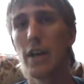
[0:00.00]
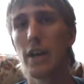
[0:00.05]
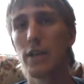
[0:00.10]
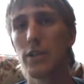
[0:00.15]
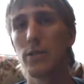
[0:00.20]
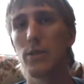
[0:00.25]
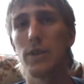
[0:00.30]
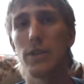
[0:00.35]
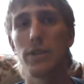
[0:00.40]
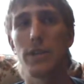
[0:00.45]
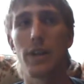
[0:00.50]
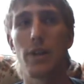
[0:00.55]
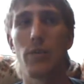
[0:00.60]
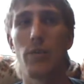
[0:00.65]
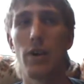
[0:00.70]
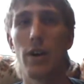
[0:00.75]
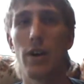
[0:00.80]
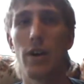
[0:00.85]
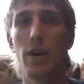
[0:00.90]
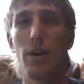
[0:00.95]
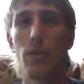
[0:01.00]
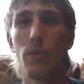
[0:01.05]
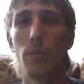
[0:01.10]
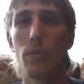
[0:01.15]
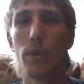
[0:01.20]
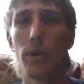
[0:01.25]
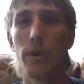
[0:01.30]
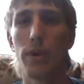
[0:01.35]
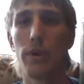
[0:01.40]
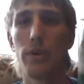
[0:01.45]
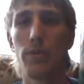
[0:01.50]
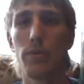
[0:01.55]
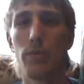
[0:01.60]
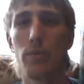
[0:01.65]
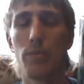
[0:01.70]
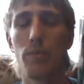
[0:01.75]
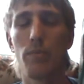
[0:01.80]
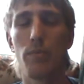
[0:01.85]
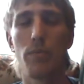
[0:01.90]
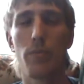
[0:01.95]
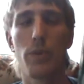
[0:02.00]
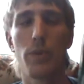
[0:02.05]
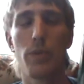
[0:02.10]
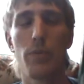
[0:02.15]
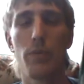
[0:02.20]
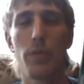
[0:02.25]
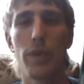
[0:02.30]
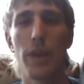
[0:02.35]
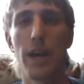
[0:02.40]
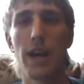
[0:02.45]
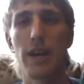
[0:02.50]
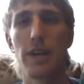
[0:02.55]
So I said, well, what do you do for that?